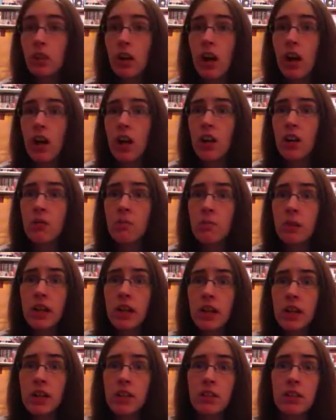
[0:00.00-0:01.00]
I don't
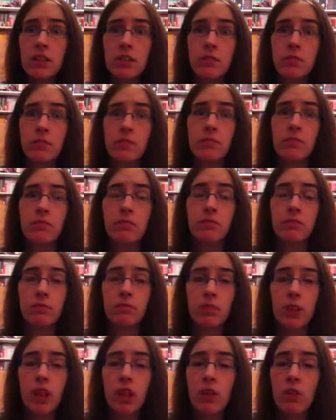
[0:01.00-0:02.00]
mind.
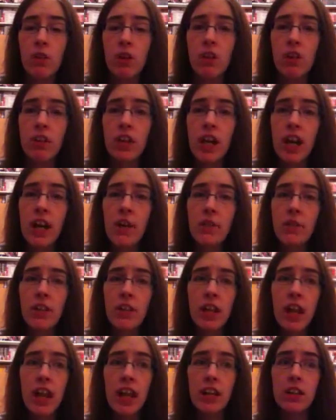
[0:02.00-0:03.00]
I'd rather have the
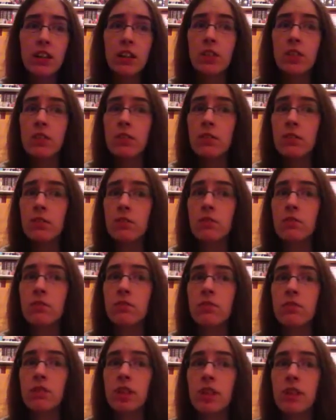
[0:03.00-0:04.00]
lack of,
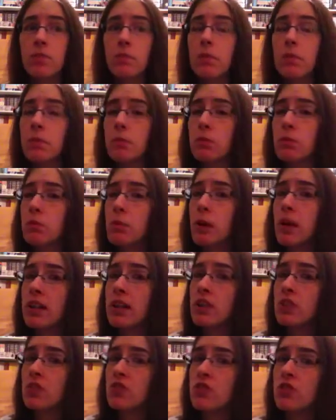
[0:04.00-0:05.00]
and the people who pay
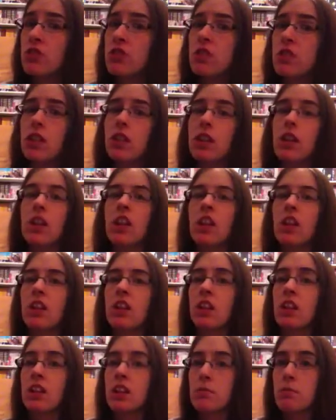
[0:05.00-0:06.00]
attention,
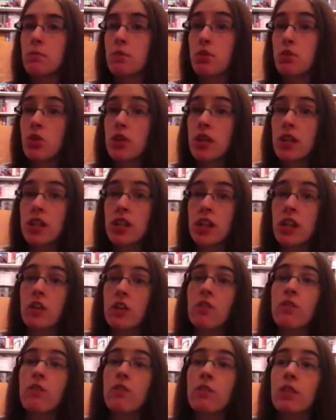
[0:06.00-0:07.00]
than the majority
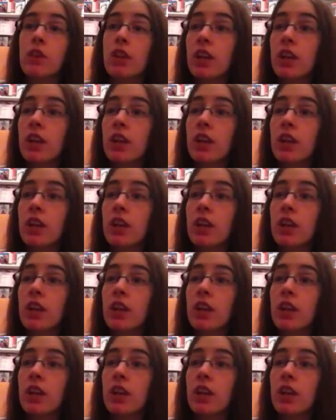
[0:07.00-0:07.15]
of,